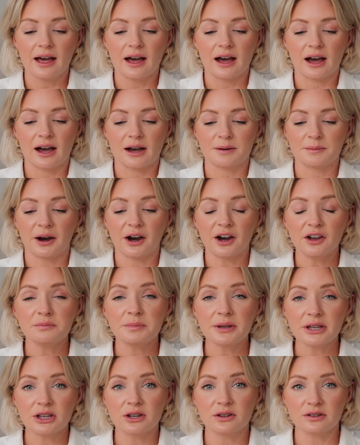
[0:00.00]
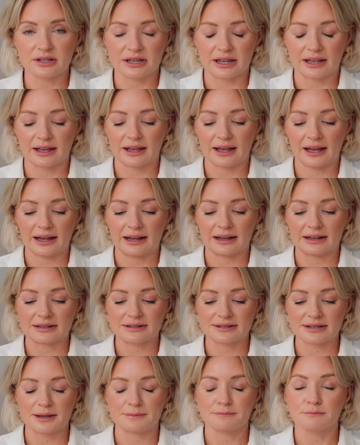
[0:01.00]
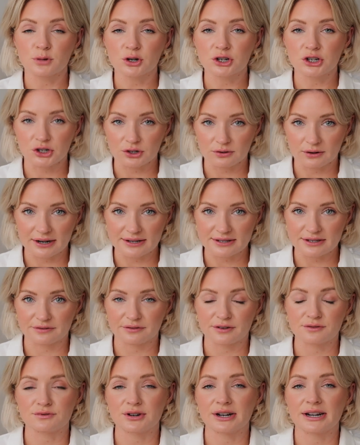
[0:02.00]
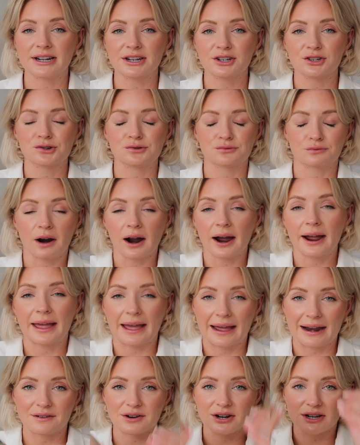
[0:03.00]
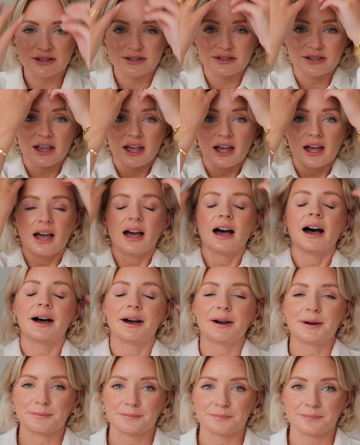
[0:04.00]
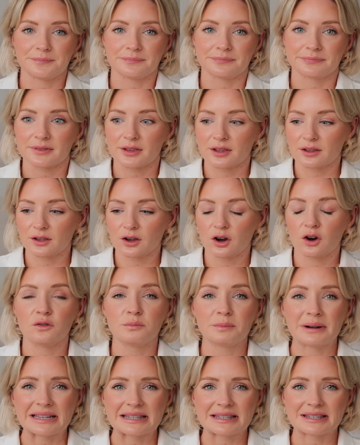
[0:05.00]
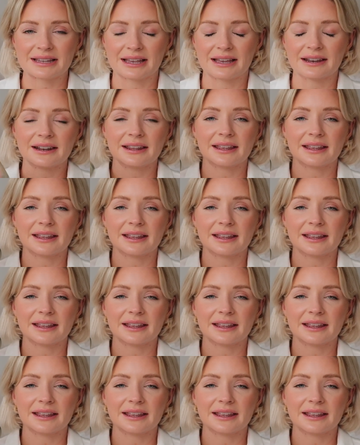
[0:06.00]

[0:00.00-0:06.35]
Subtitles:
I've been using it as a moisturizer for really dry areas of my skin.